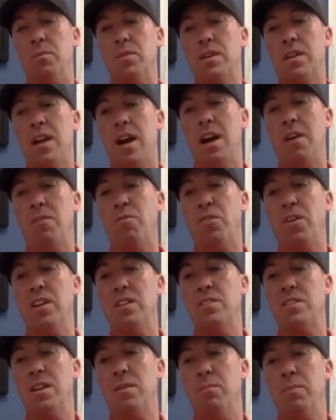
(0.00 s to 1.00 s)

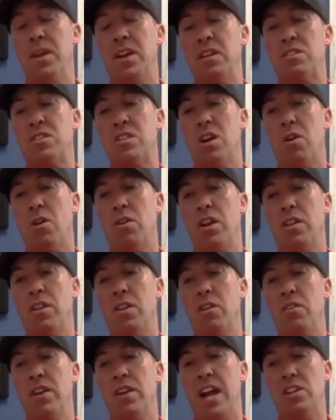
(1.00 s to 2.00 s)
conference in Minnesota,
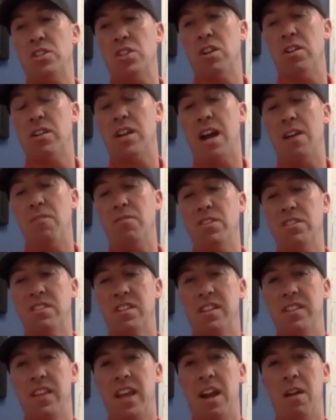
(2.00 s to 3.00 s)
their national conference,
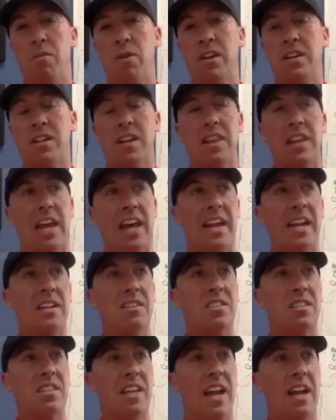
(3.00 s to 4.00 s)
and then I went to the
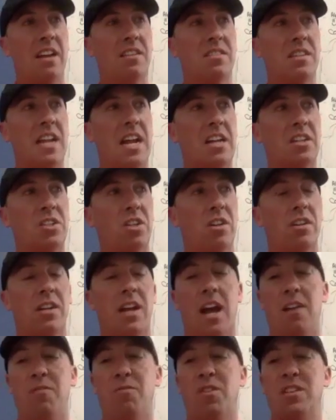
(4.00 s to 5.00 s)
NSCA's national
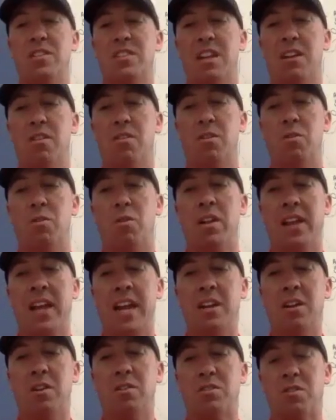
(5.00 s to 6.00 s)
conference here in
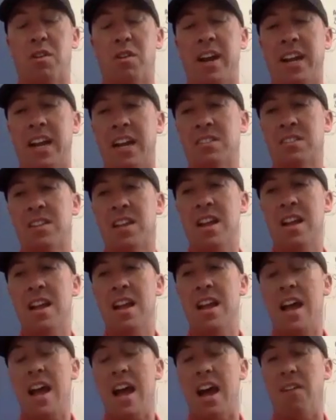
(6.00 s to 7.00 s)
Orlando. So I guess
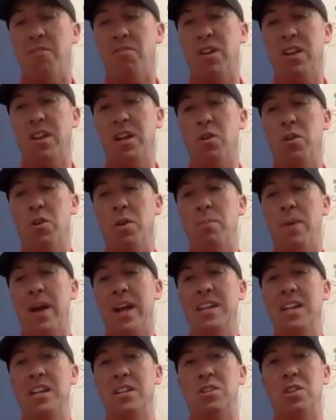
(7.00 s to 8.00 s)
I've really only
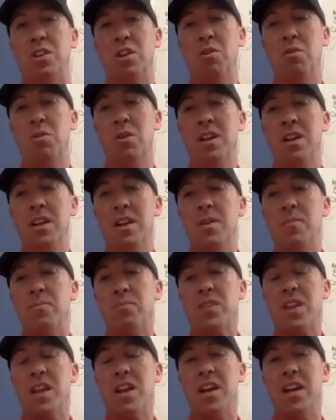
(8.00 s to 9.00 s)
been to 2
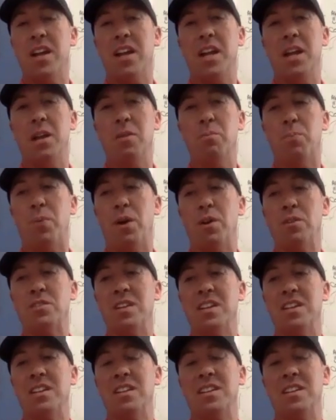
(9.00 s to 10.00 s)
in-person